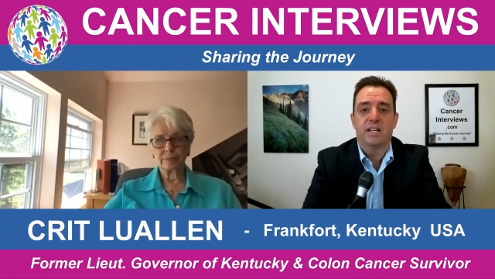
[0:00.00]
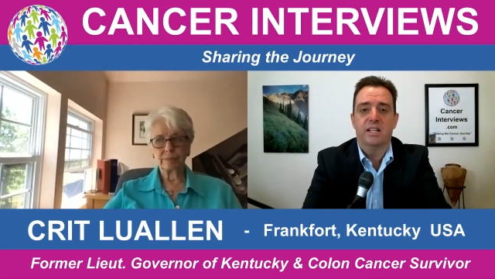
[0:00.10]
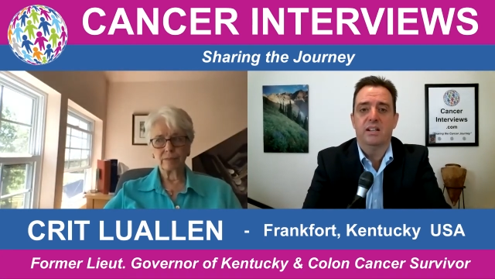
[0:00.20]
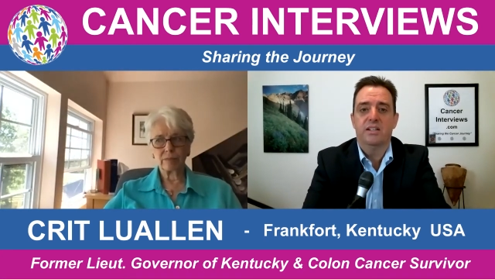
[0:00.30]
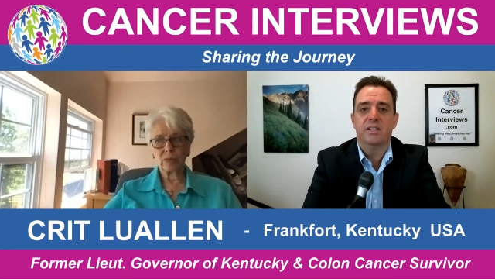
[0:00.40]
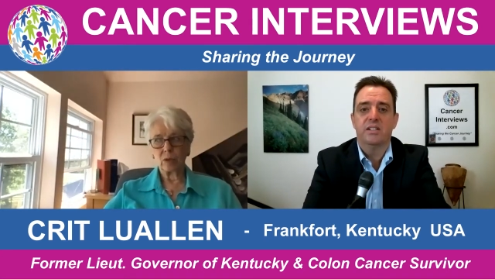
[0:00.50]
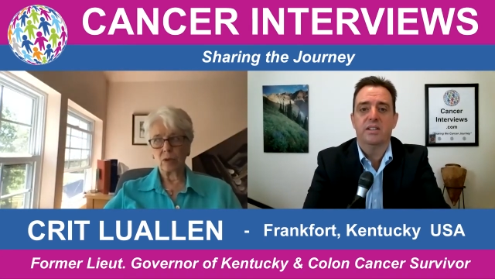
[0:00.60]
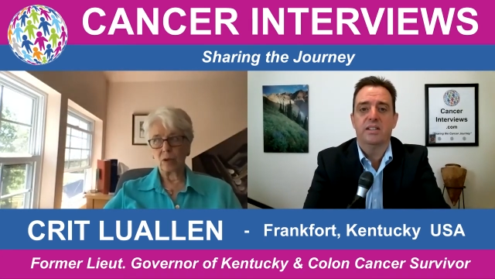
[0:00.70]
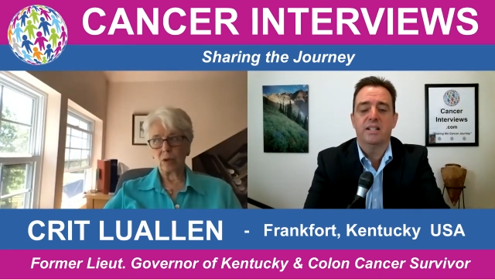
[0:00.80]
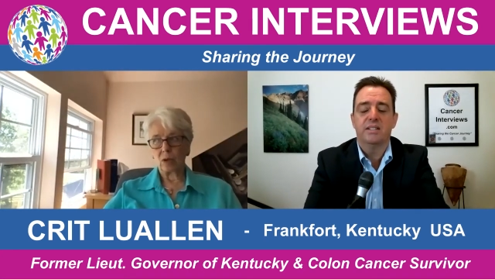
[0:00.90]
Speaker 1: the state
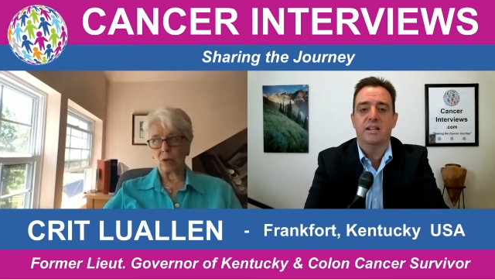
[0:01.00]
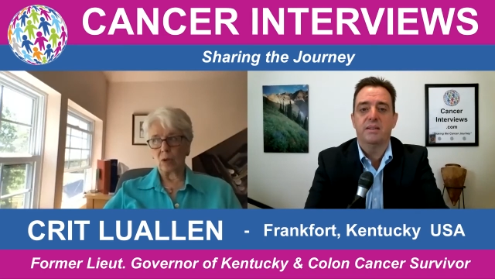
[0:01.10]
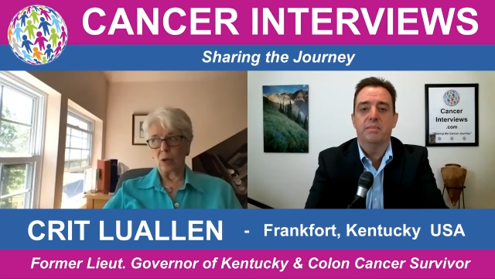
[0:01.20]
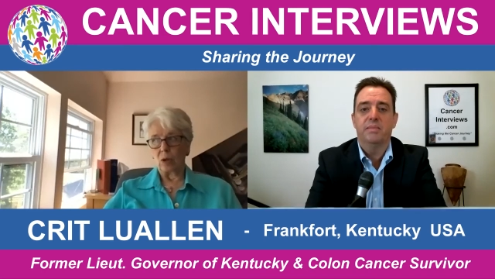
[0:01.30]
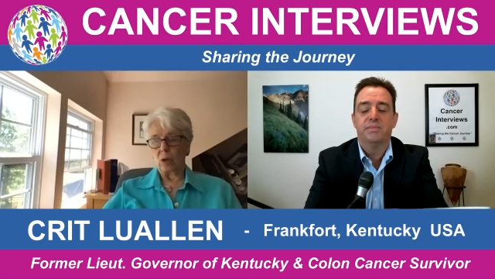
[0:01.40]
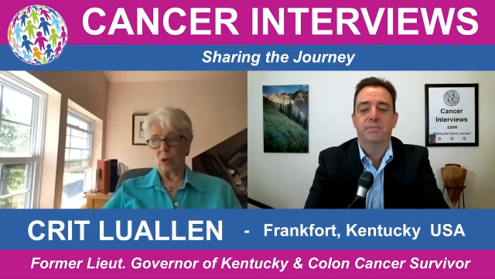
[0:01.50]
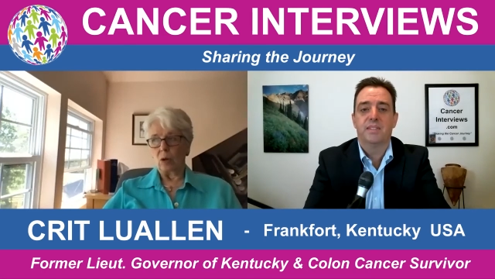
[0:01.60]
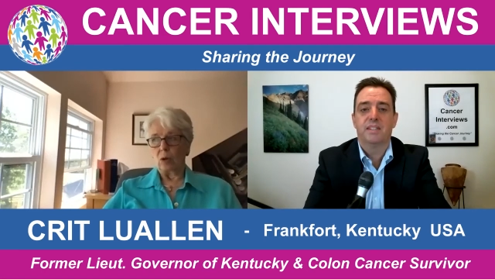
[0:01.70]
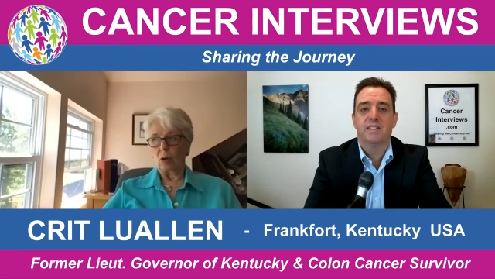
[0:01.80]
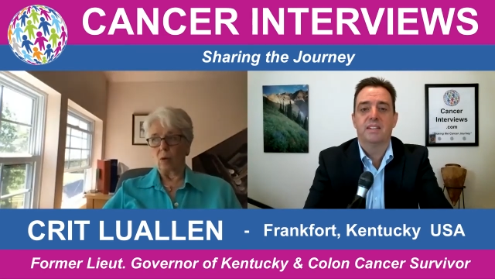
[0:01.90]
auditor at that time?
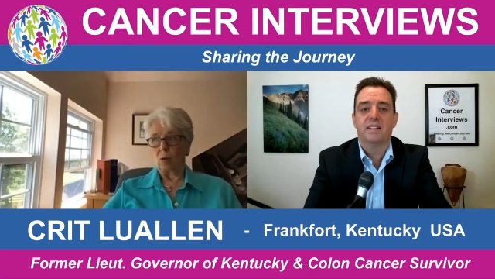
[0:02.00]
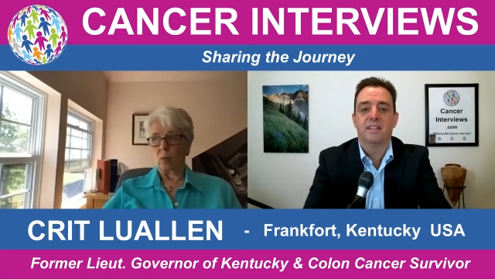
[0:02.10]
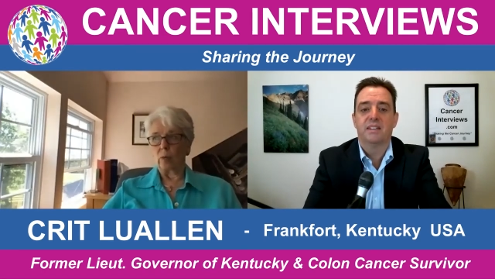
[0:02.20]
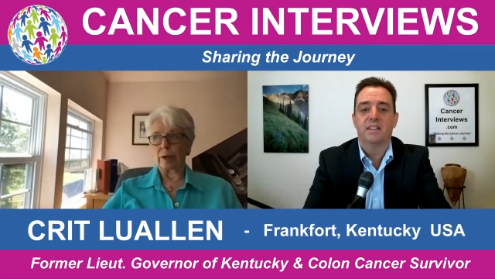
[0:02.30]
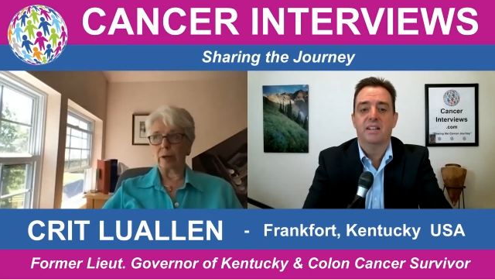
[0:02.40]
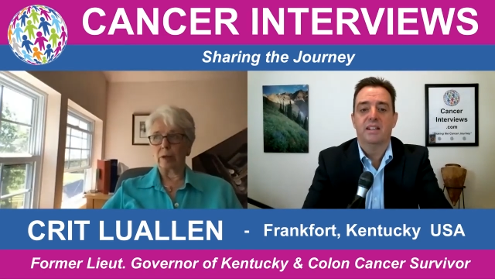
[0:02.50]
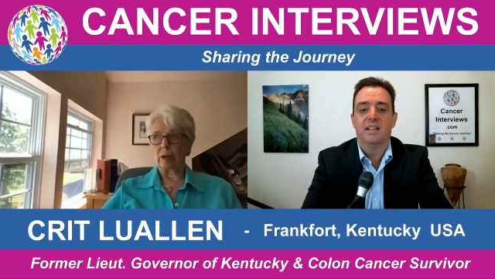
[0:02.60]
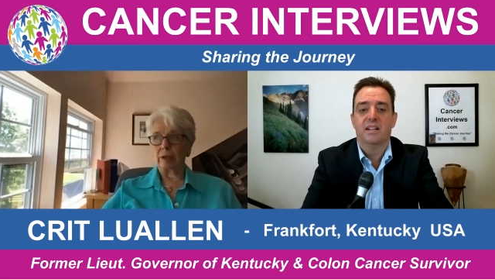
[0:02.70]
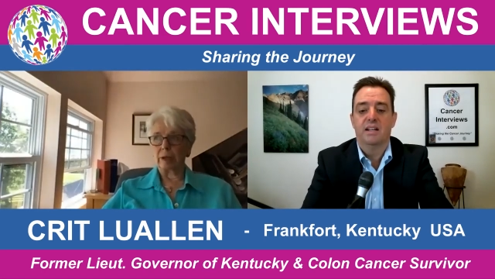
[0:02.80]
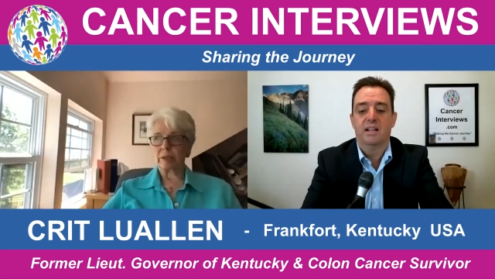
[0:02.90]

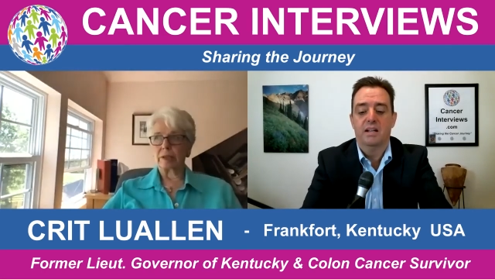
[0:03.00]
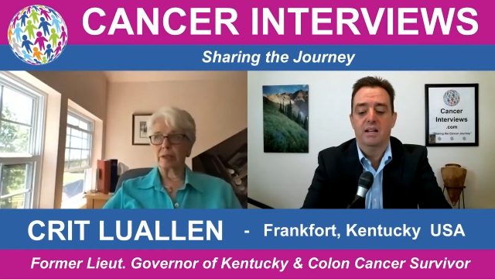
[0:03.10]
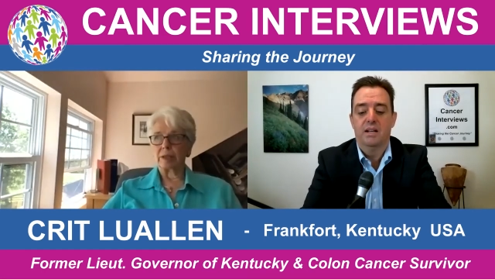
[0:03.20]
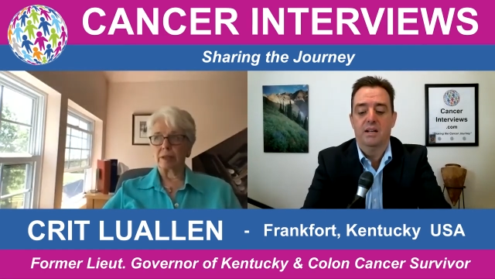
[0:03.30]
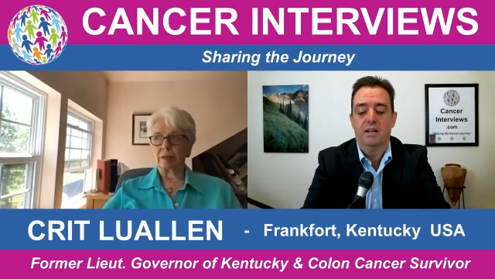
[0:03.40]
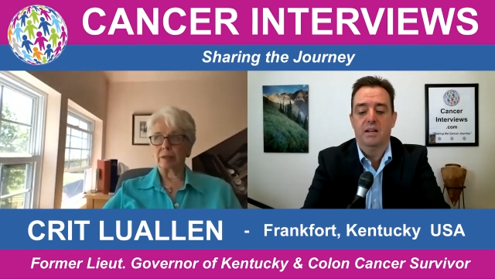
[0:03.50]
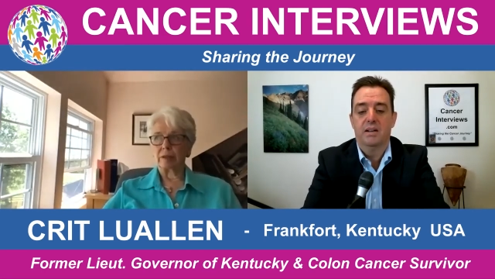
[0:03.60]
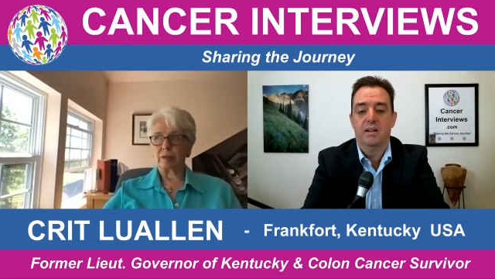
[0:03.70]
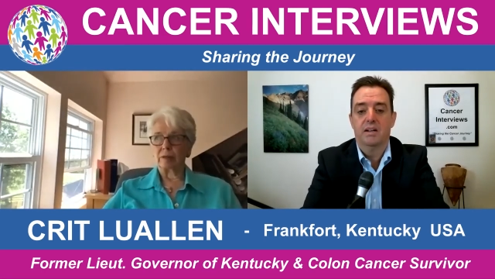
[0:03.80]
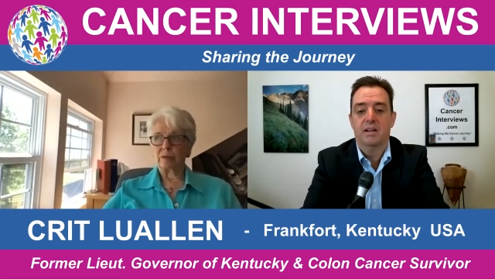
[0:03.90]
Speaker 2: Well, I had to take a
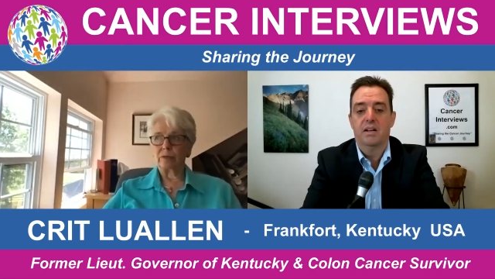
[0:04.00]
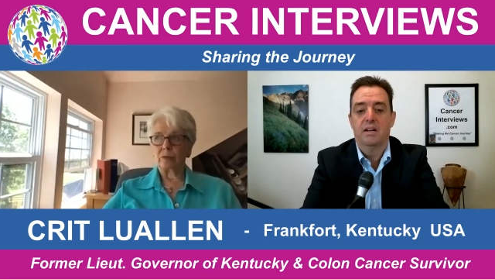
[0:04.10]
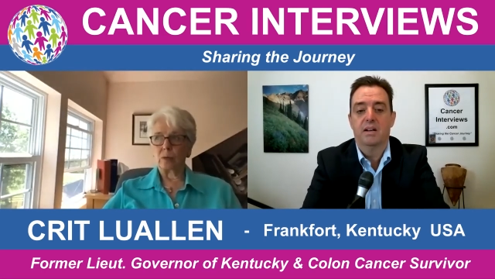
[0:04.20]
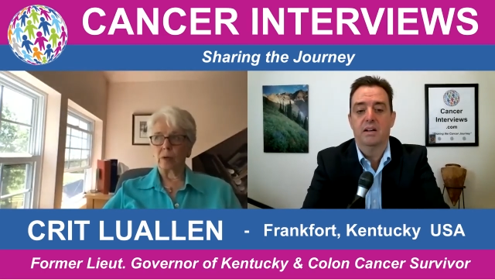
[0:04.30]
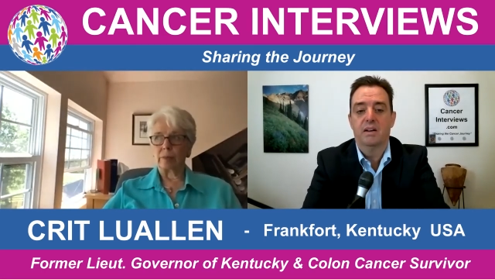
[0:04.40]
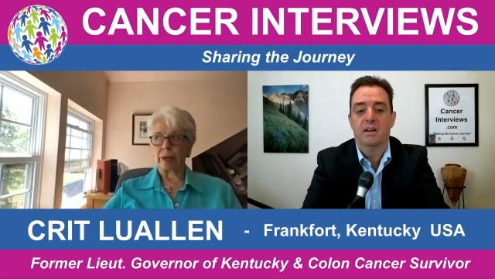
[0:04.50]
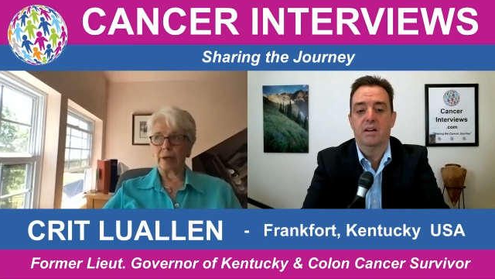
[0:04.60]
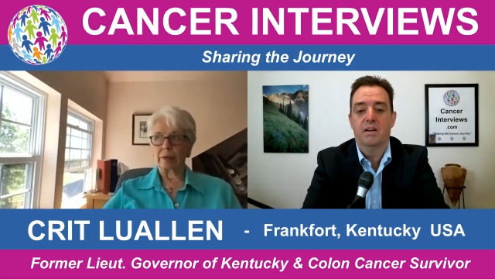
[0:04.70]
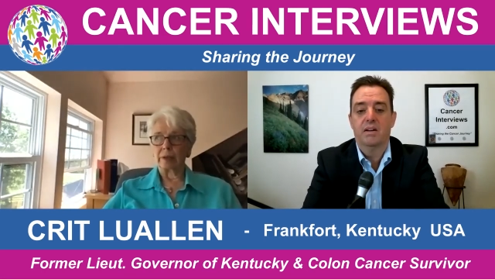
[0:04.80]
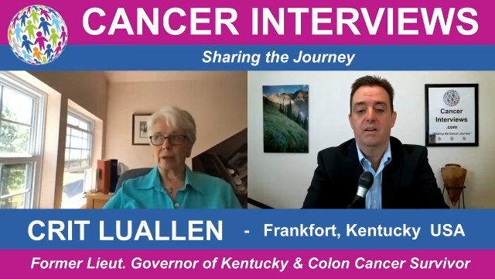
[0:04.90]
leave for
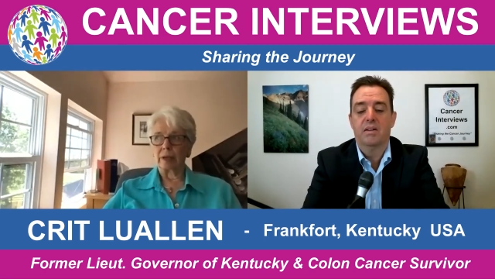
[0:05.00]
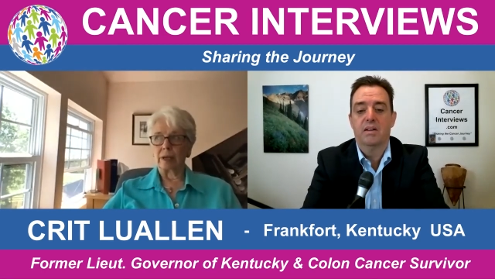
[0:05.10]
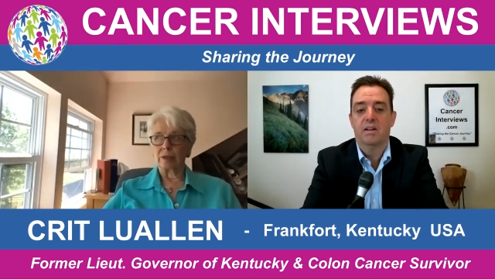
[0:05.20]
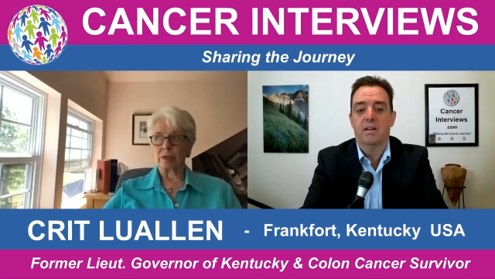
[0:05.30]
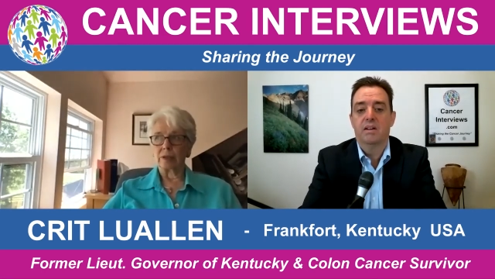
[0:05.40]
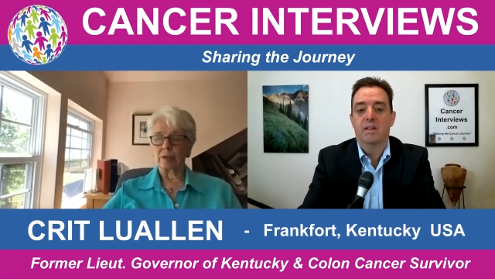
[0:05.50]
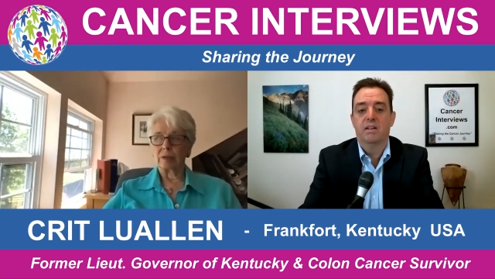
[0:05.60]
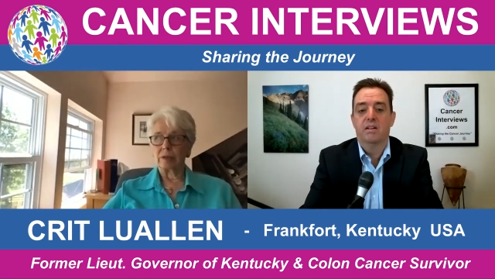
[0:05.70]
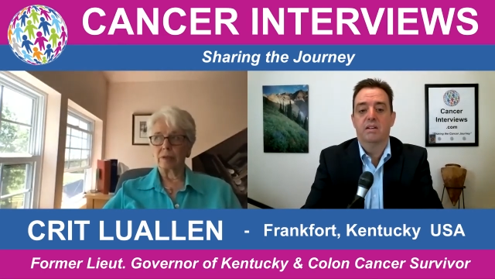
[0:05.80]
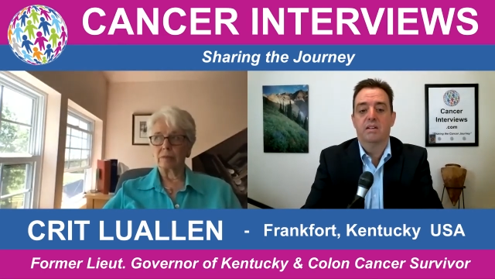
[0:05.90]
about the last